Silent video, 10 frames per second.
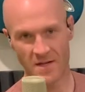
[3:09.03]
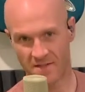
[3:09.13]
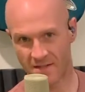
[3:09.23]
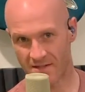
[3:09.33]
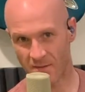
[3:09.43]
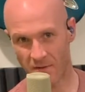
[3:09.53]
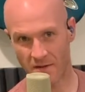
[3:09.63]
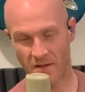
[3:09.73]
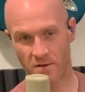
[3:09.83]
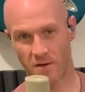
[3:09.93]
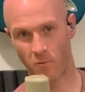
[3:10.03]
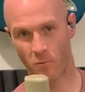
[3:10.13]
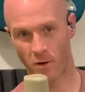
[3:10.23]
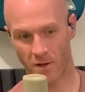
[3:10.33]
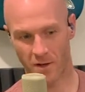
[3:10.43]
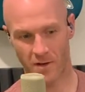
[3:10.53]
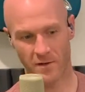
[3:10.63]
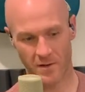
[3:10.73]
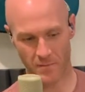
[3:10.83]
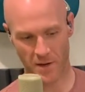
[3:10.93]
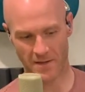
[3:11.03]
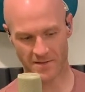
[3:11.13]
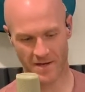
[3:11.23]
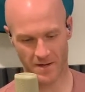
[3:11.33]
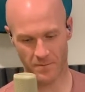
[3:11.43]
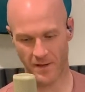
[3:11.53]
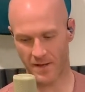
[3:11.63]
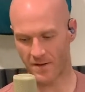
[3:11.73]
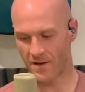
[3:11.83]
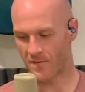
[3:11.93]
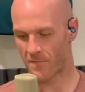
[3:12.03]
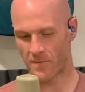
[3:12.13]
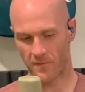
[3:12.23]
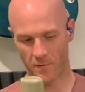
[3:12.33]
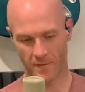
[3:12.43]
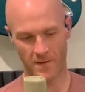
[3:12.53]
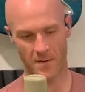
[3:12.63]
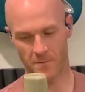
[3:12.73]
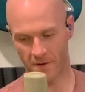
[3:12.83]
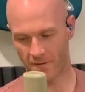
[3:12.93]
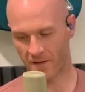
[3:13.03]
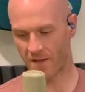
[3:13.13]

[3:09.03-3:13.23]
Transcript: So that's something that you can work on. You can practice kind of playing from the floor tom around the